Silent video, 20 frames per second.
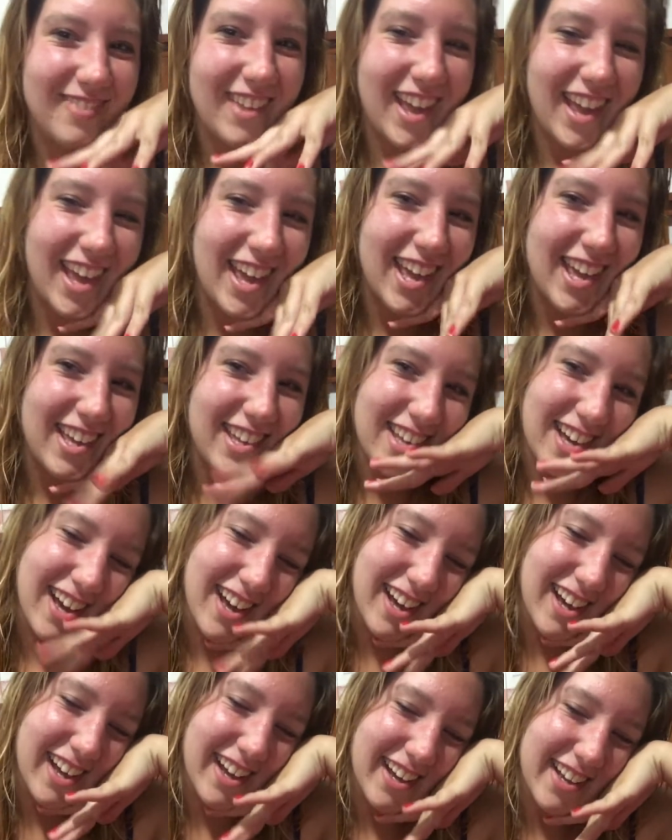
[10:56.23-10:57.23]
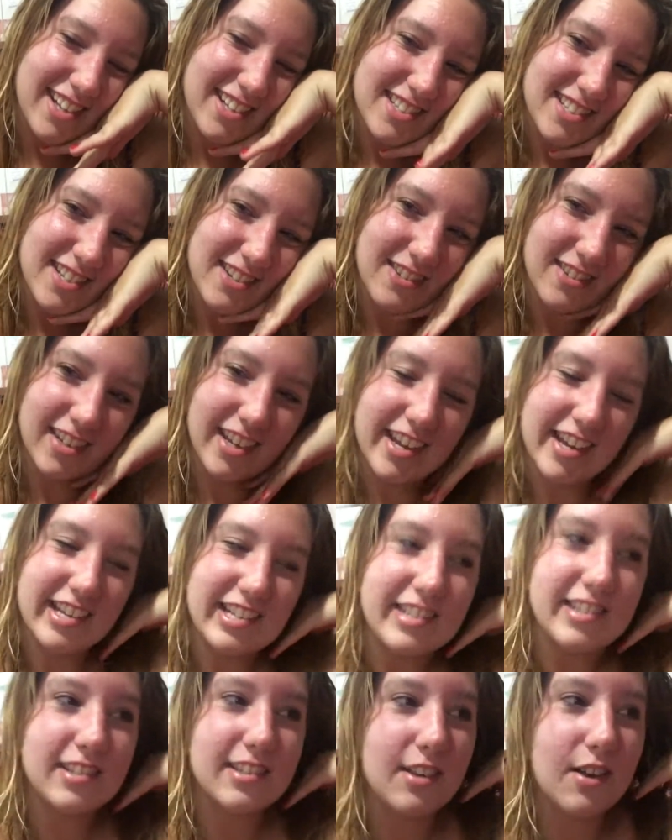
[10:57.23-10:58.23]
Hey guys,
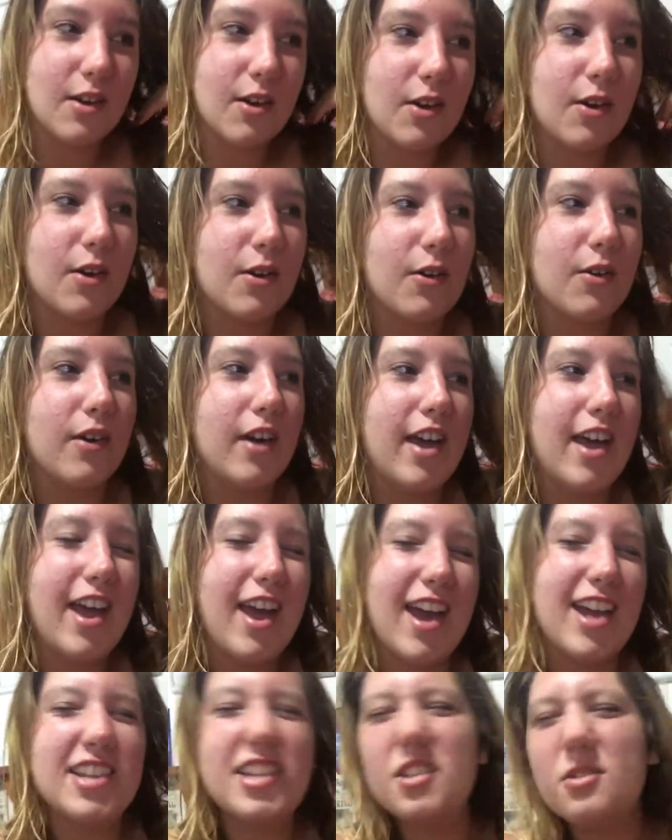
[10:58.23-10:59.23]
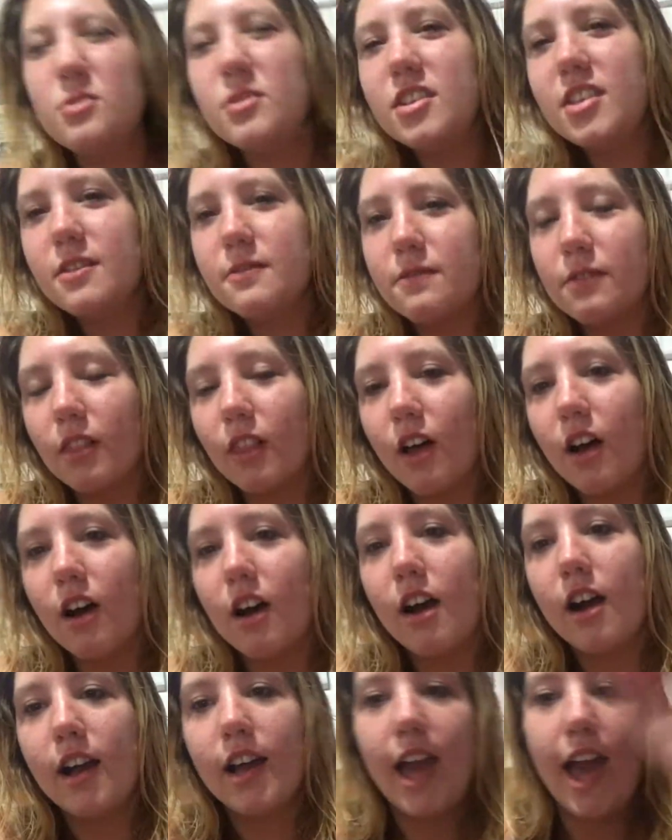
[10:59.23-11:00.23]
okay, so I didn't really
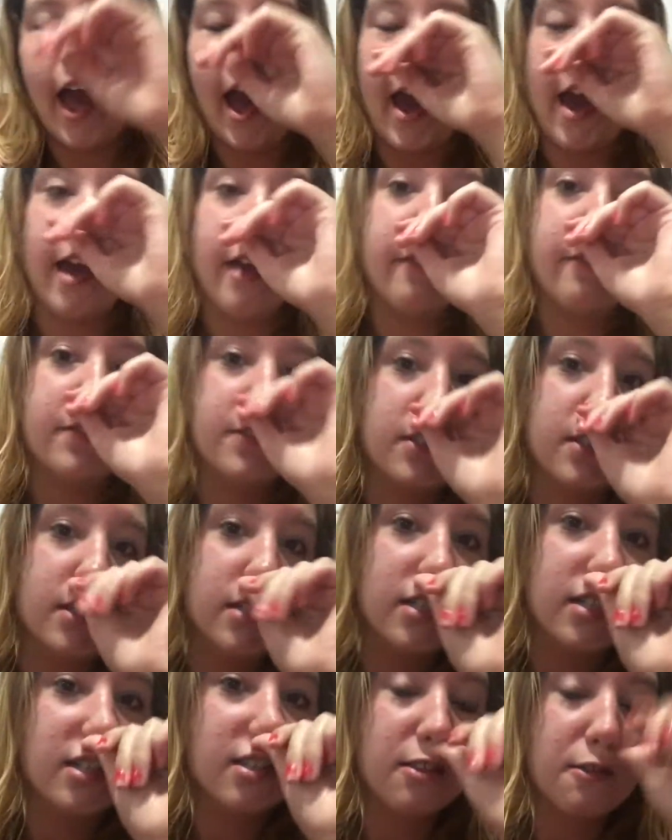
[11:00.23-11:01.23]
vlog after